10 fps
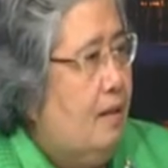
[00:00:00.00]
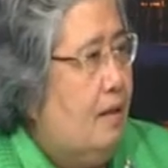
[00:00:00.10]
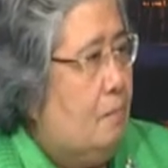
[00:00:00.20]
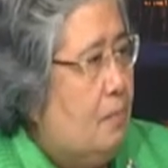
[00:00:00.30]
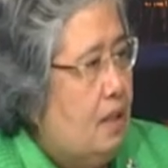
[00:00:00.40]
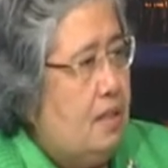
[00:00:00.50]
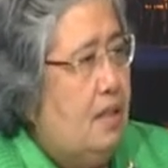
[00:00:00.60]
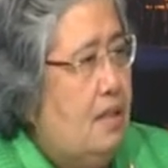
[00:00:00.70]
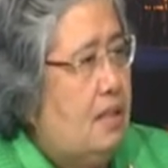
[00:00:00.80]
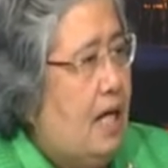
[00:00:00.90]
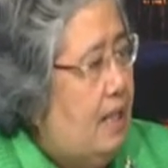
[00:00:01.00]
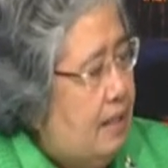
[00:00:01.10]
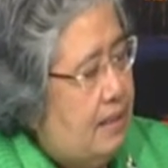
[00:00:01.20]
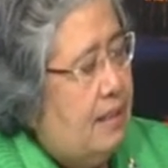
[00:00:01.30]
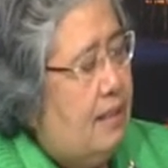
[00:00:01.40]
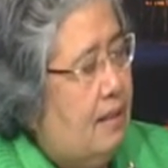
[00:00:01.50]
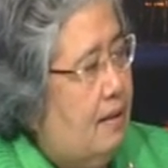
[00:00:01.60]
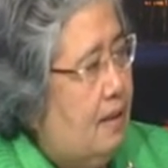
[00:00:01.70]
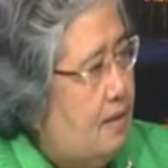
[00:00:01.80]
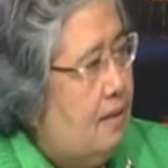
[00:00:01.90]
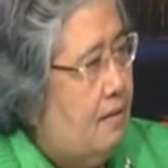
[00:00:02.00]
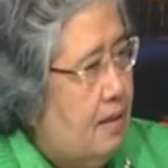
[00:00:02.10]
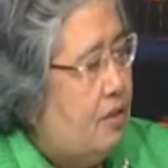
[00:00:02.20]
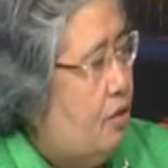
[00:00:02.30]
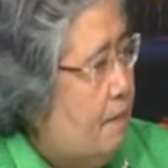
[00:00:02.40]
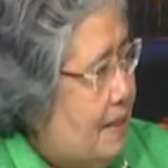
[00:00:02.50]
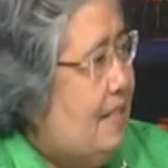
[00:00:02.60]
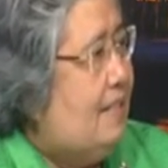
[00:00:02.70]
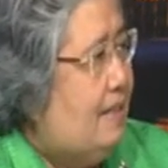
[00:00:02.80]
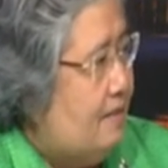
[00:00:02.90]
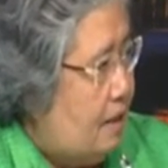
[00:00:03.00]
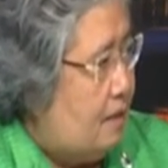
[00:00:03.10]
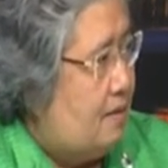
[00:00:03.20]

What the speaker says: that medicines are listed in national list of essential drug.